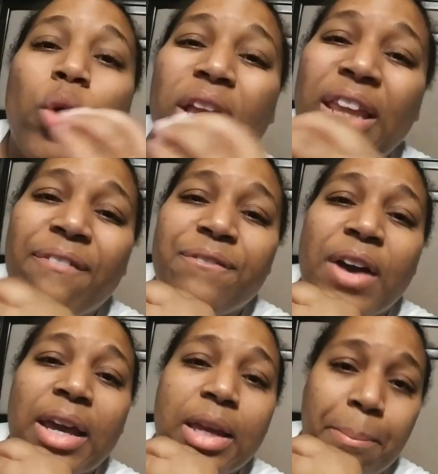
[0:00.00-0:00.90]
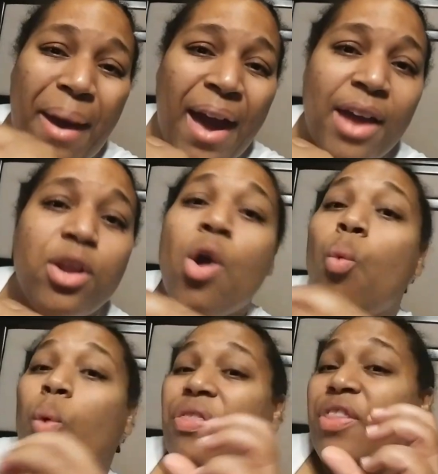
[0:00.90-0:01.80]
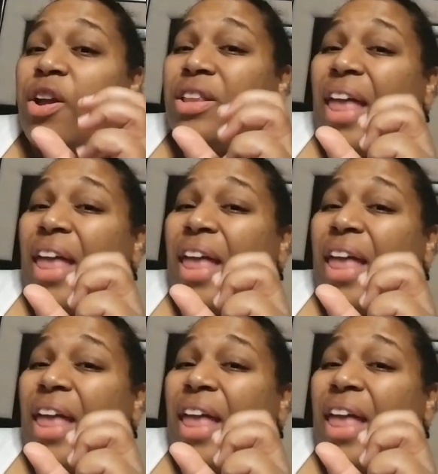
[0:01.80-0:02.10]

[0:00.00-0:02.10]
really fucking bad when they're,